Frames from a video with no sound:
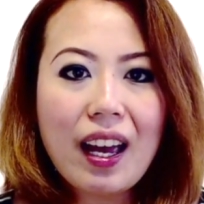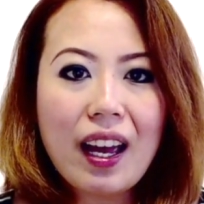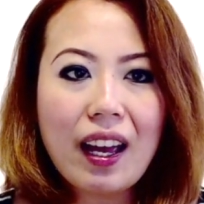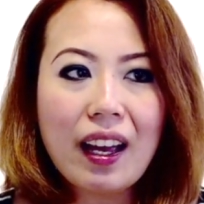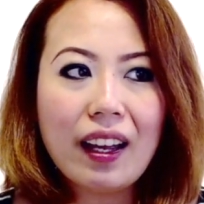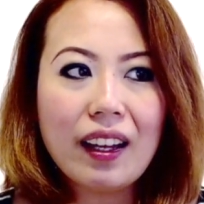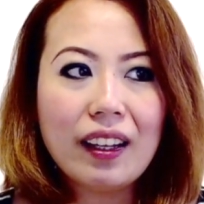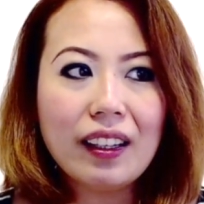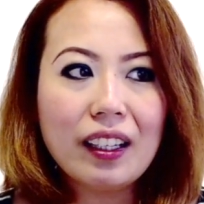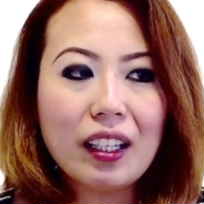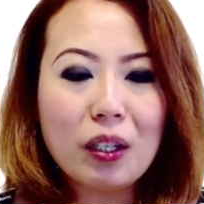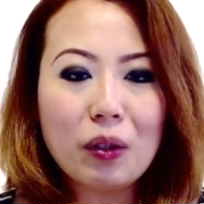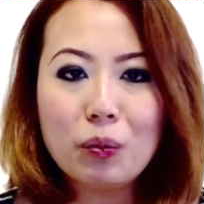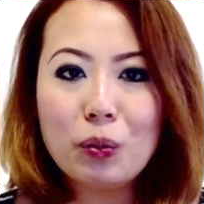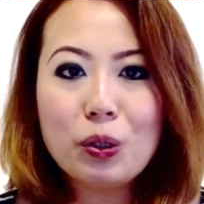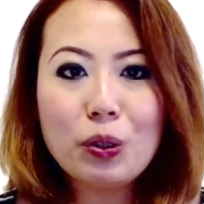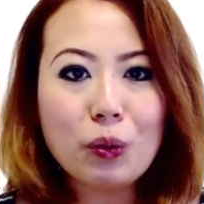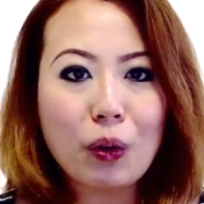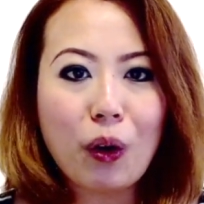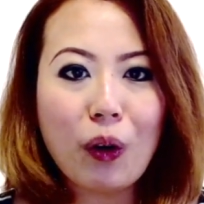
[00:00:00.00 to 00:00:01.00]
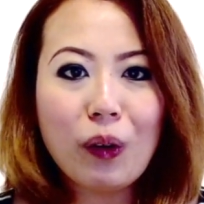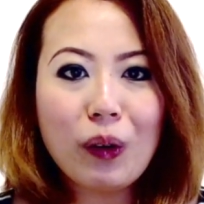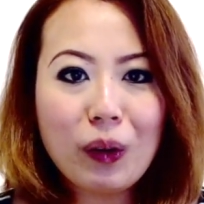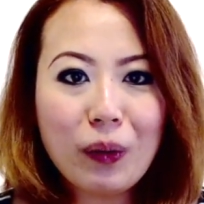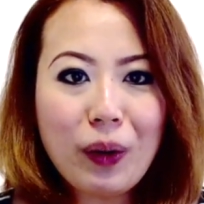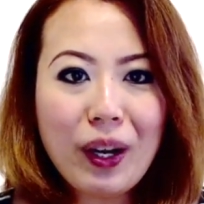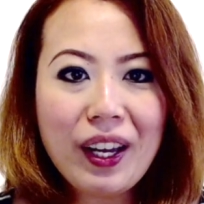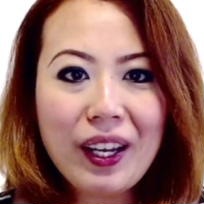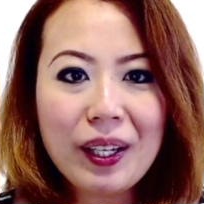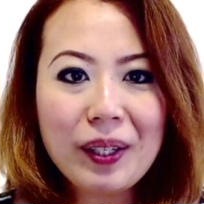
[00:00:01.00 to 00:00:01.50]
and it would go
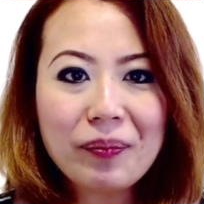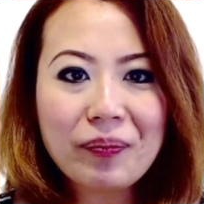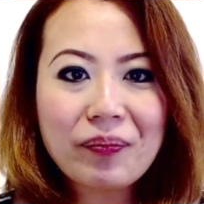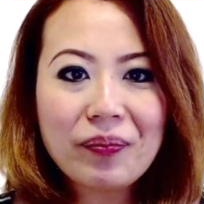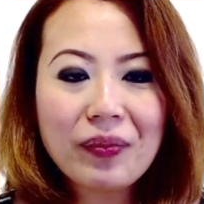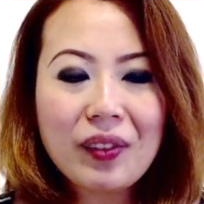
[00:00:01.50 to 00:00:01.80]
away